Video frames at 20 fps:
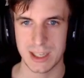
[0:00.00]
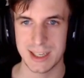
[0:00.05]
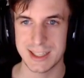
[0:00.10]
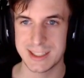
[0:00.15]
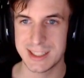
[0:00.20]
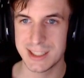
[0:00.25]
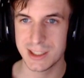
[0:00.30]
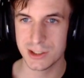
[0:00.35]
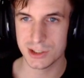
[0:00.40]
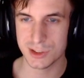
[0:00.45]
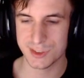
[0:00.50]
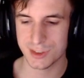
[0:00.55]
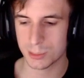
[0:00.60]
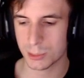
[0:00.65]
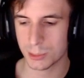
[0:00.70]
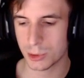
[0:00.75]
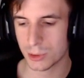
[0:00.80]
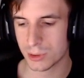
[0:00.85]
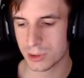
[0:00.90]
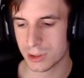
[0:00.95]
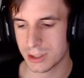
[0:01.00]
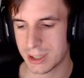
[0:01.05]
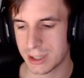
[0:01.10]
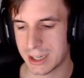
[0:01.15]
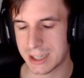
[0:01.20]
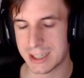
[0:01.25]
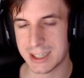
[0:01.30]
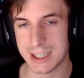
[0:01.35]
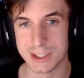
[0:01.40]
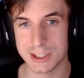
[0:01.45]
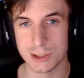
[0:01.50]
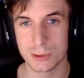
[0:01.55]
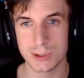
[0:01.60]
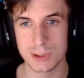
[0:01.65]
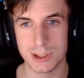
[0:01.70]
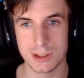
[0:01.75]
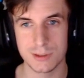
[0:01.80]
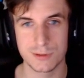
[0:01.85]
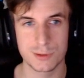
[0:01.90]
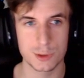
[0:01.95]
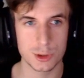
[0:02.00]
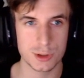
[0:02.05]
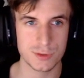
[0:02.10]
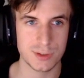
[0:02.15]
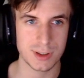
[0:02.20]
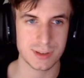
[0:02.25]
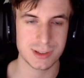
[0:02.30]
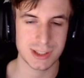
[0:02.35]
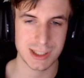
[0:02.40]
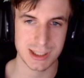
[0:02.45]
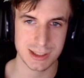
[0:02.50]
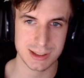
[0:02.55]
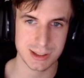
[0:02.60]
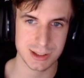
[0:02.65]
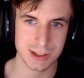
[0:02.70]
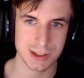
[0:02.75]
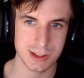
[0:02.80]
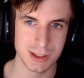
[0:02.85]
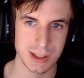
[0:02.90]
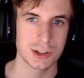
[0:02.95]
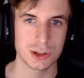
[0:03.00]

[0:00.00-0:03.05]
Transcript: It heals for more, and it has a cooldown of 45 seconds.